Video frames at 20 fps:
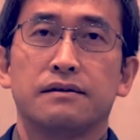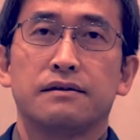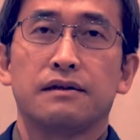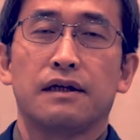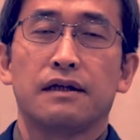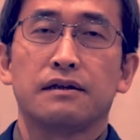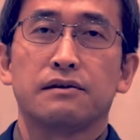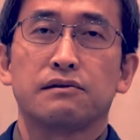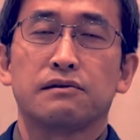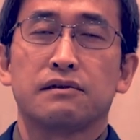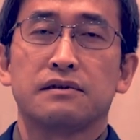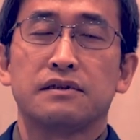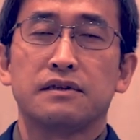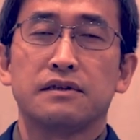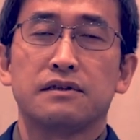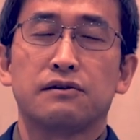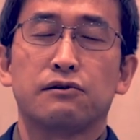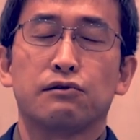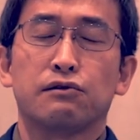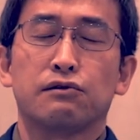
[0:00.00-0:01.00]
the majority
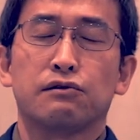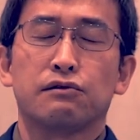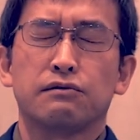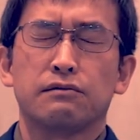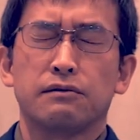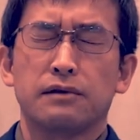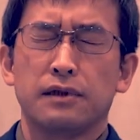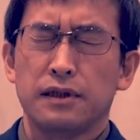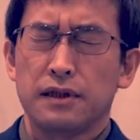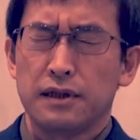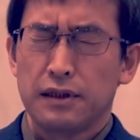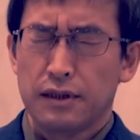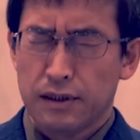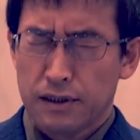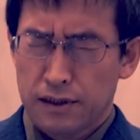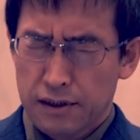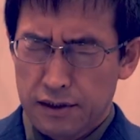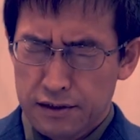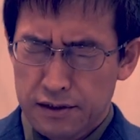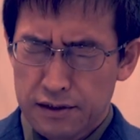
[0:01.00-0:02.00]
of this video,
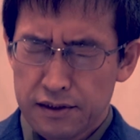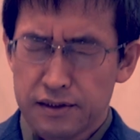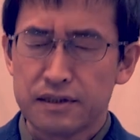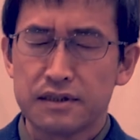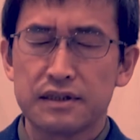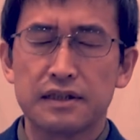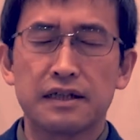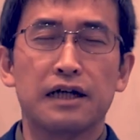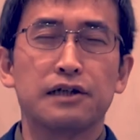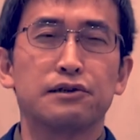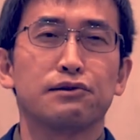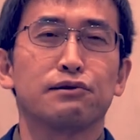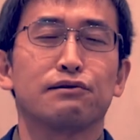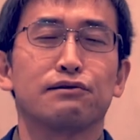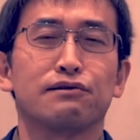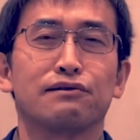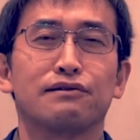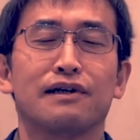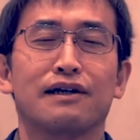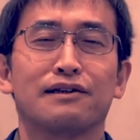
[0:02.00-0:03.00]
however, I shall be
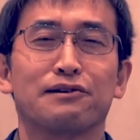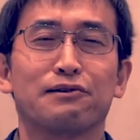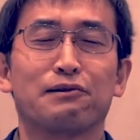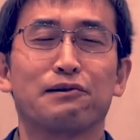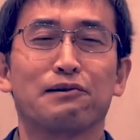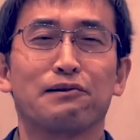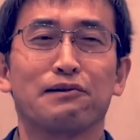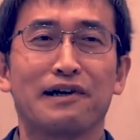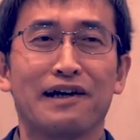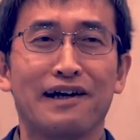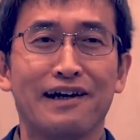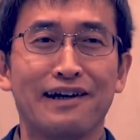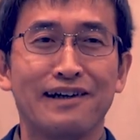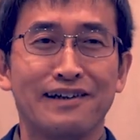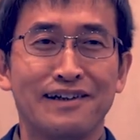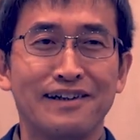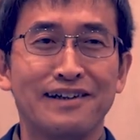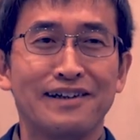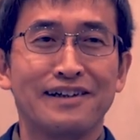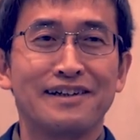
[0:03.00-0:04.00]
featuring
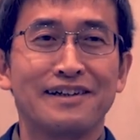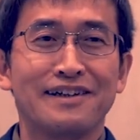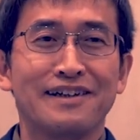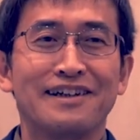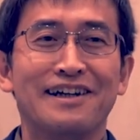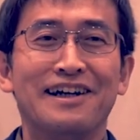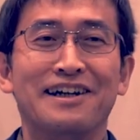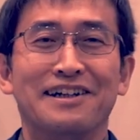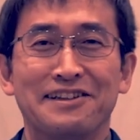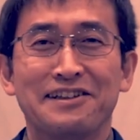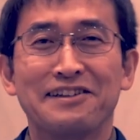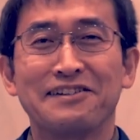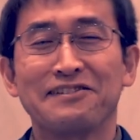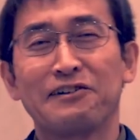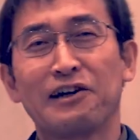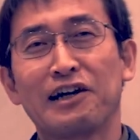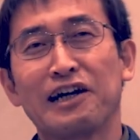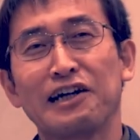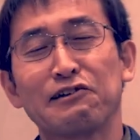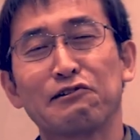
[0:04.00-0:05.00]
stills from the recently
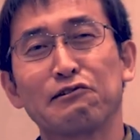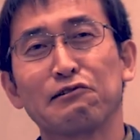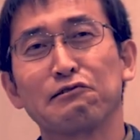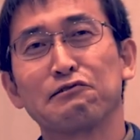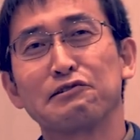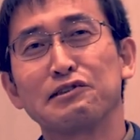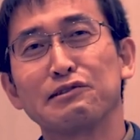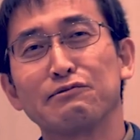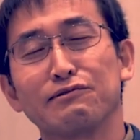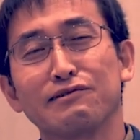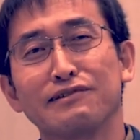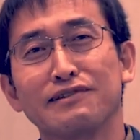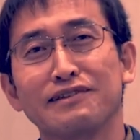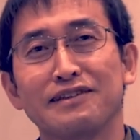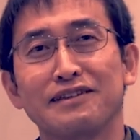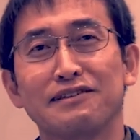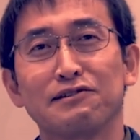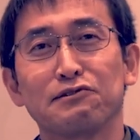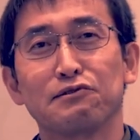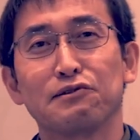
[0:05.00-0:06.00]
released manga
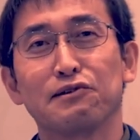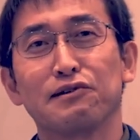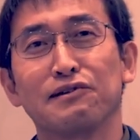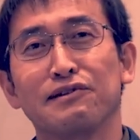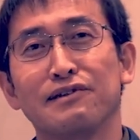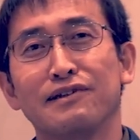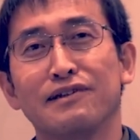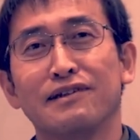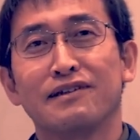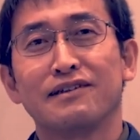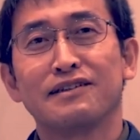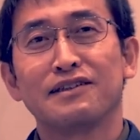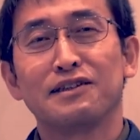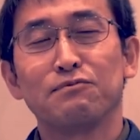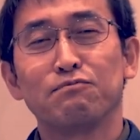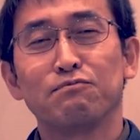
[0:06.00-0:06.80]
version by Junji